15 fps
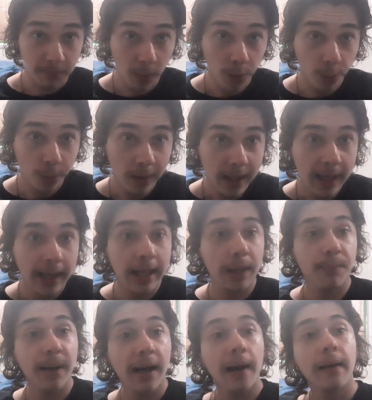model, and
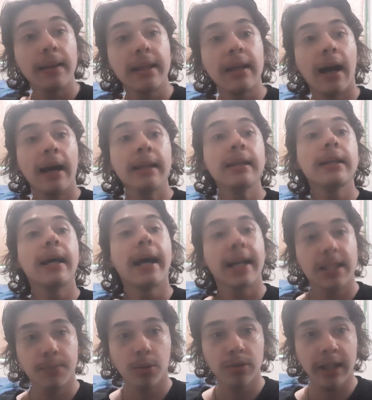apparently I need to
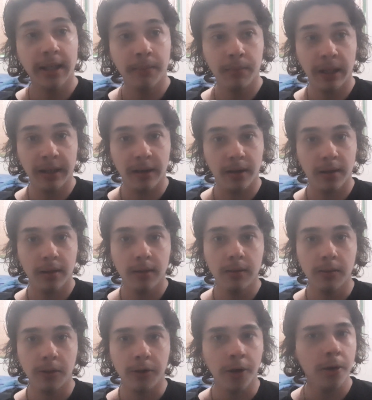export that in Blender.
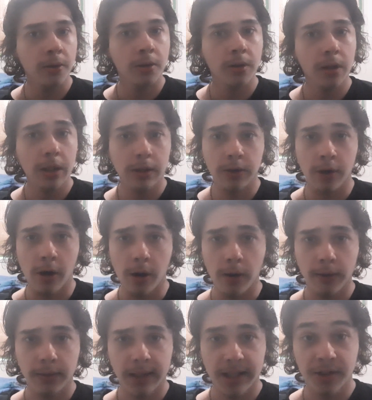No? No,
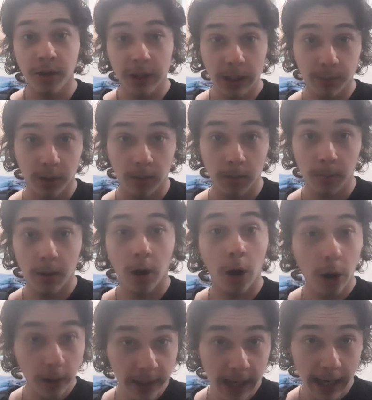that's not the problem.
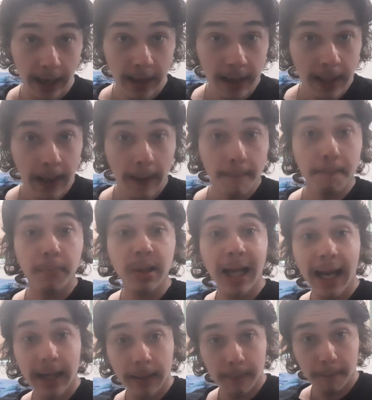Okay,
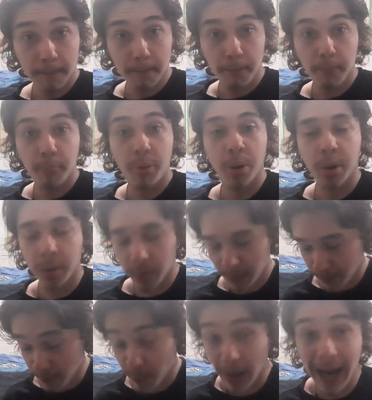back
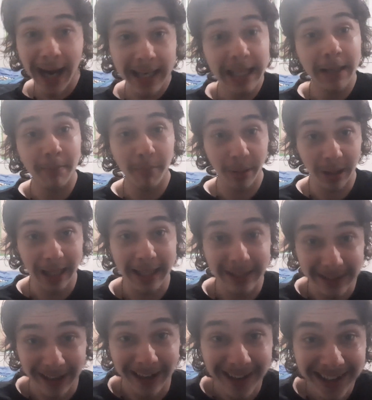in
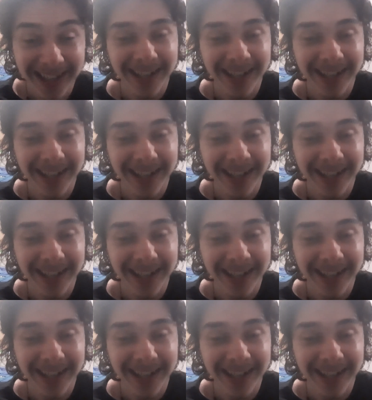Blender,